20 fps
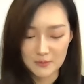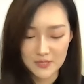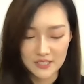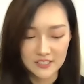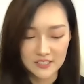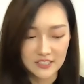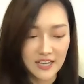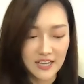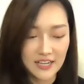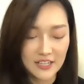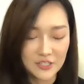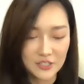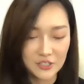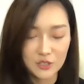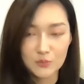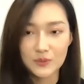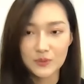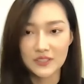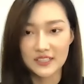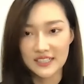international
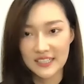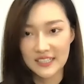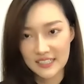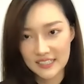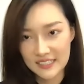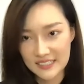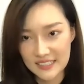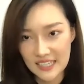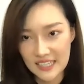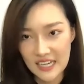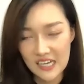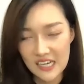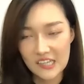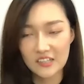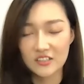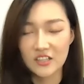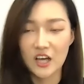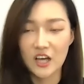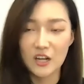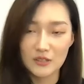politics,
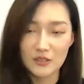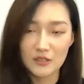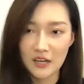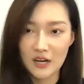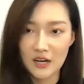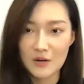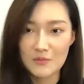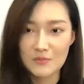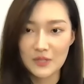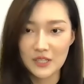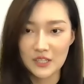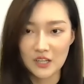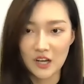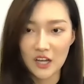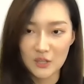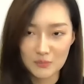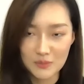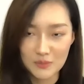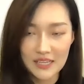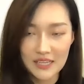
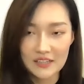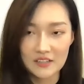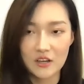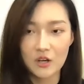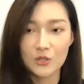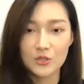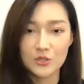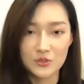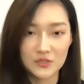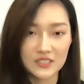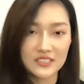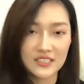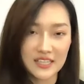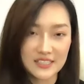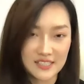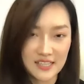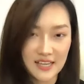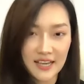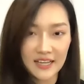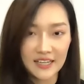economy, and also the
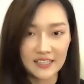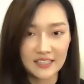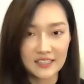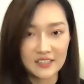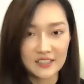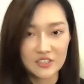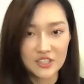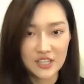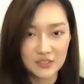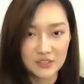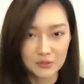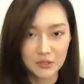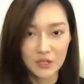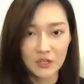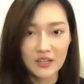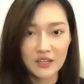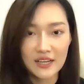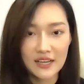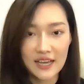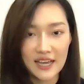society in
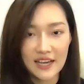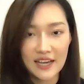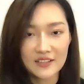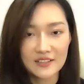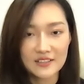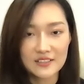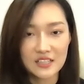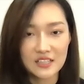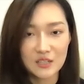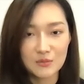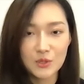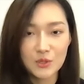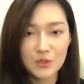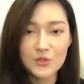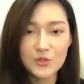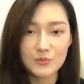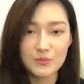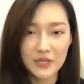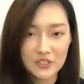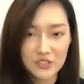general. And
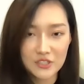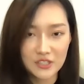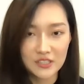most major